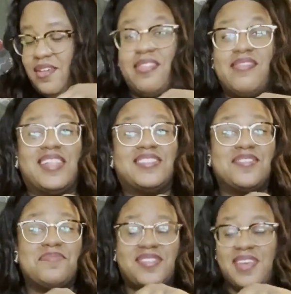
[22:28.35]
That's the
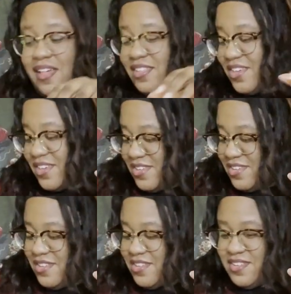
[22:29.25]
metallic
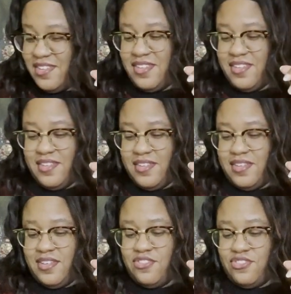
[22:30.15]

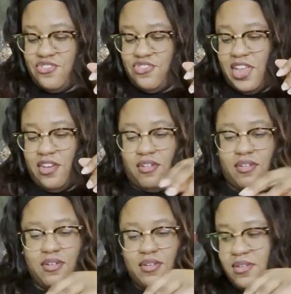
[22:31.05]
shaker
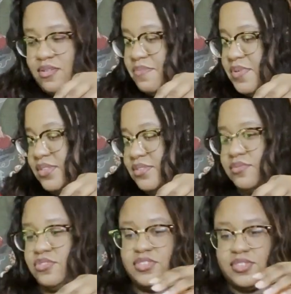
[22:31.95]
piece,
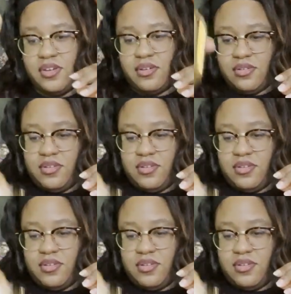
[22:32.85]
which is here.